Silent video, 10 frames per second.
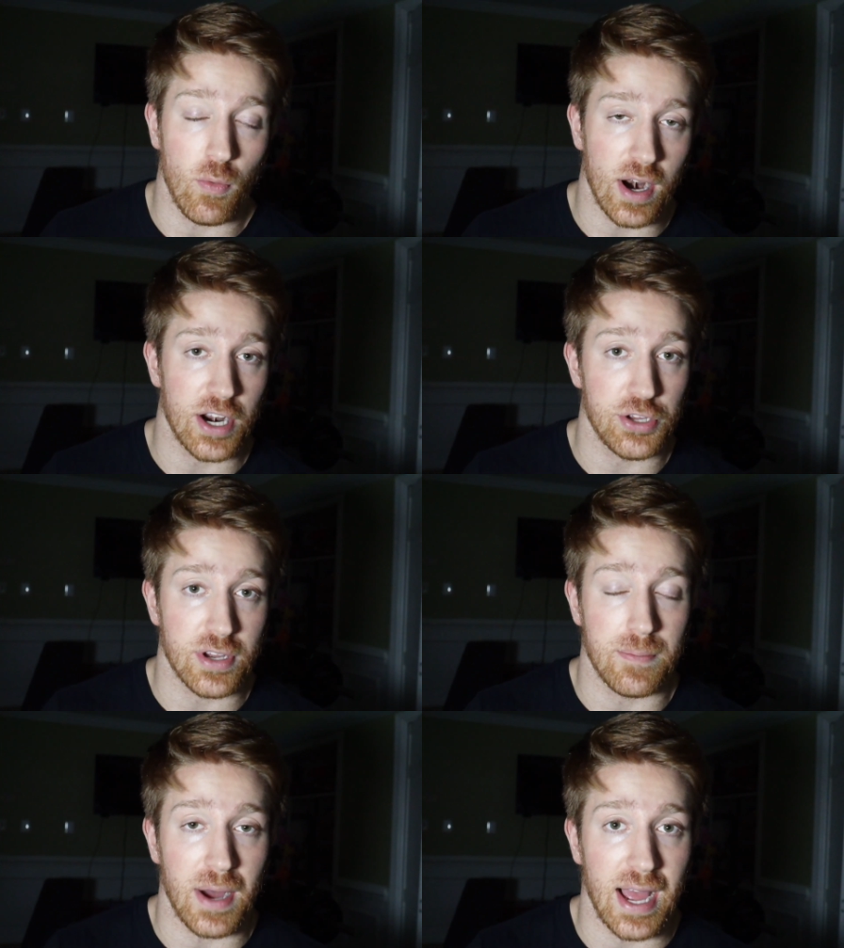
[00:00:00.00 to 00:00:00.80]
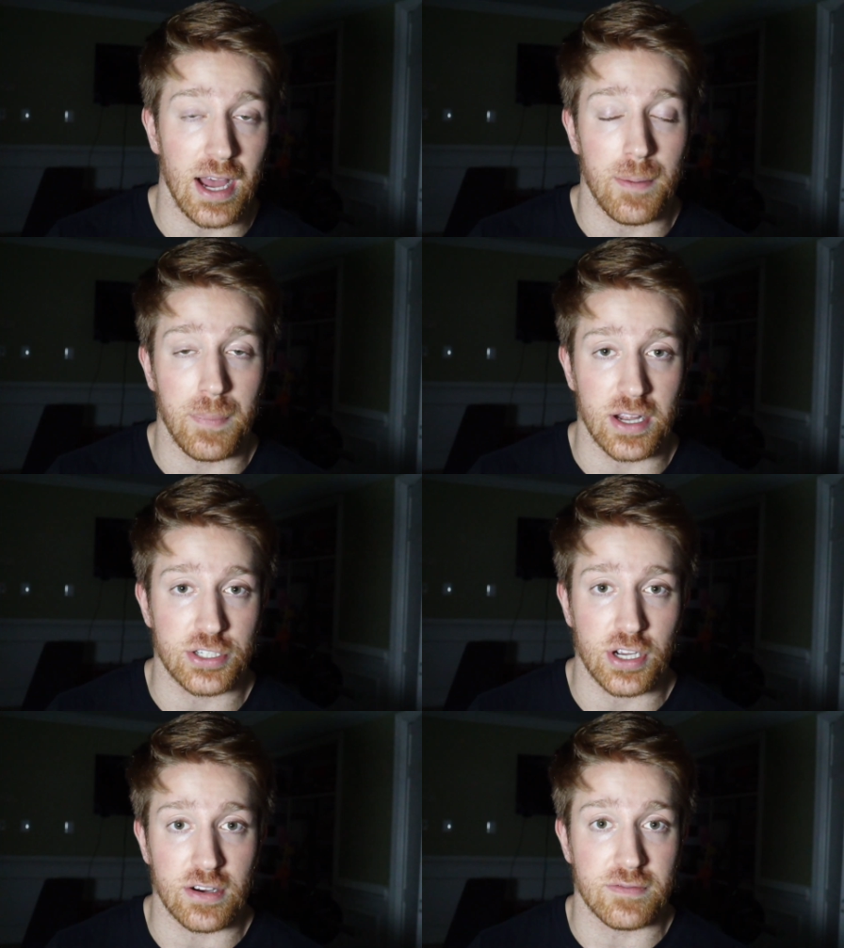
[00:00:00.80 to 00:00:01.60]
wherein you can buy a
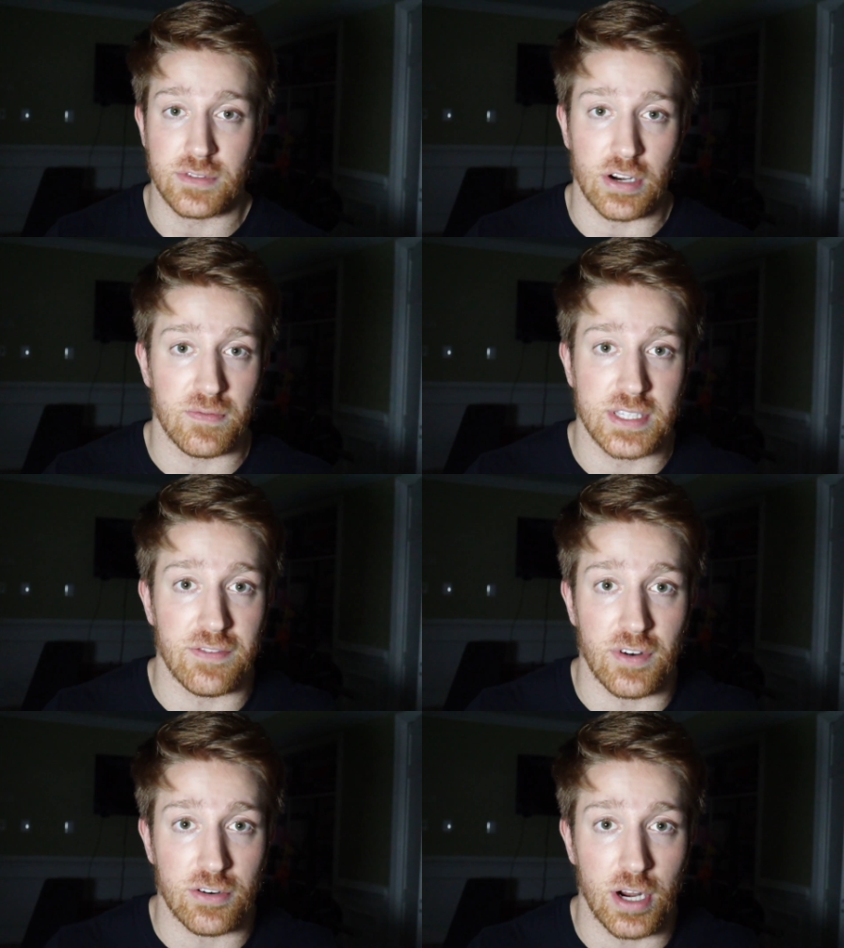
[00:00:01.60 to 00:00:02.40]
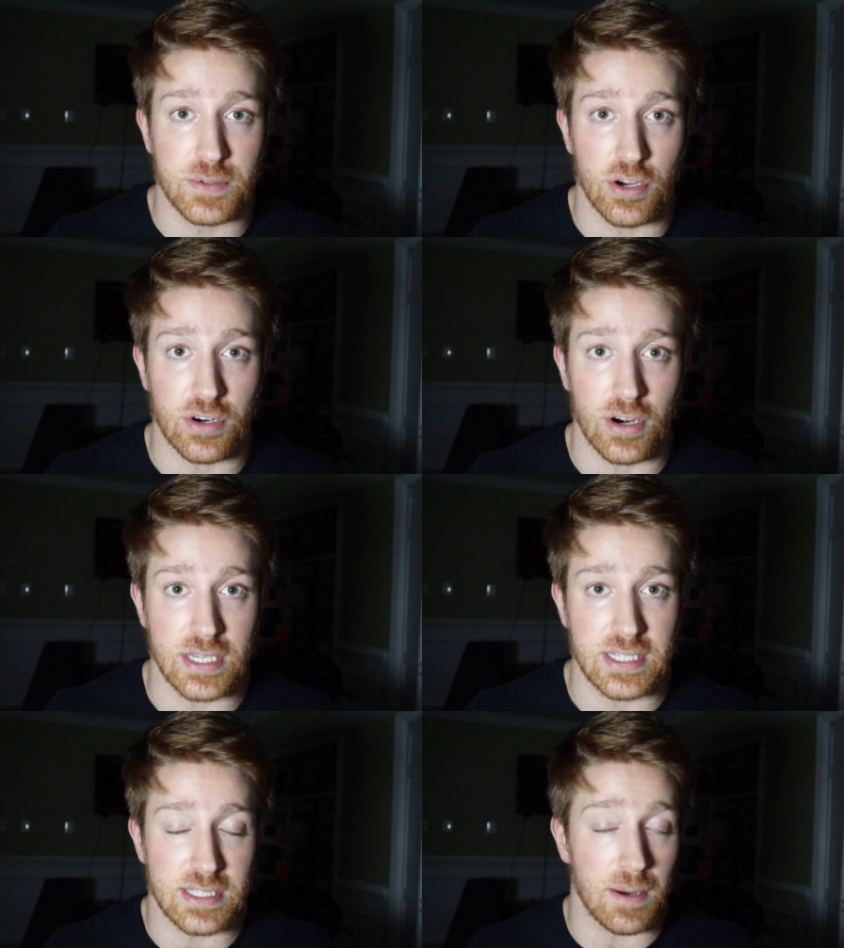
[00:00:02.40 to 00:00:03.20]
bunch of di different cryptocurrencies.